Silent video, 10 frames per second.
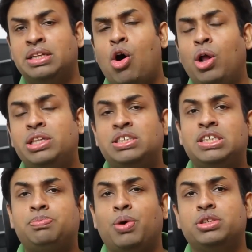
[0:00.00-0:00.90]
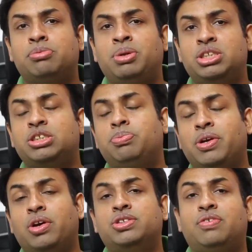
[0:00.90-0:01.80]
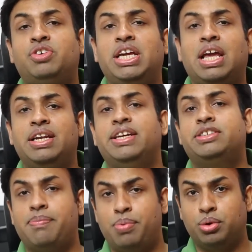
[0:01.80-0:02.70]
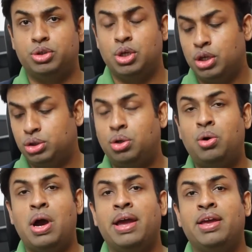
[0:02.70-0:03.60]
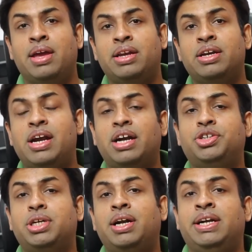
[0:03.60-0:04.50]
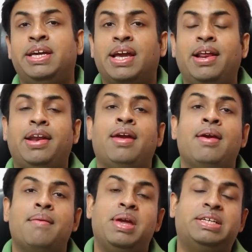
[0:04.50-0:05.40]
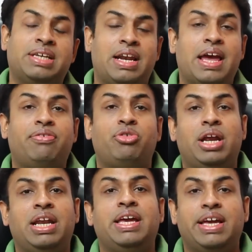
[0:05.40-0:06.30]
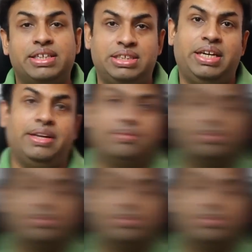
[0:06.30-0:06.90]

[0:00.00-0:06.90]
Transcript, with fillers: all this is possible just because of DLNA support. So in a nutshell, DLNA makes our life really easy.